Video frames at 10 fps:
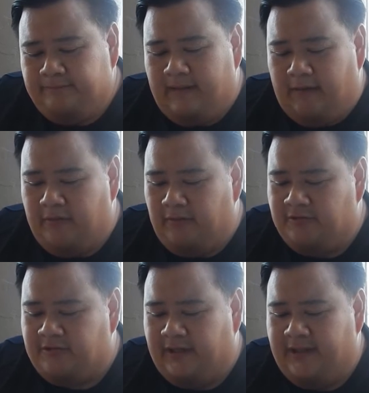Now we'll
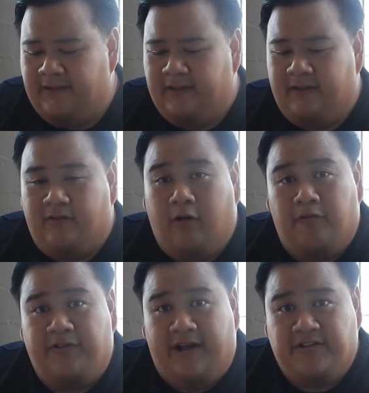try the
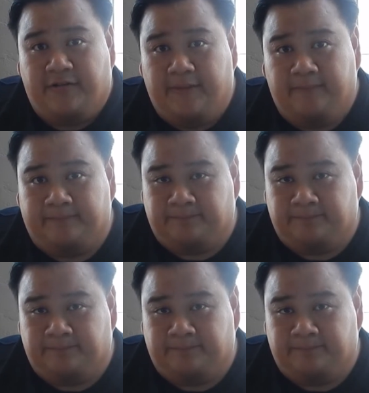coffee ice cream.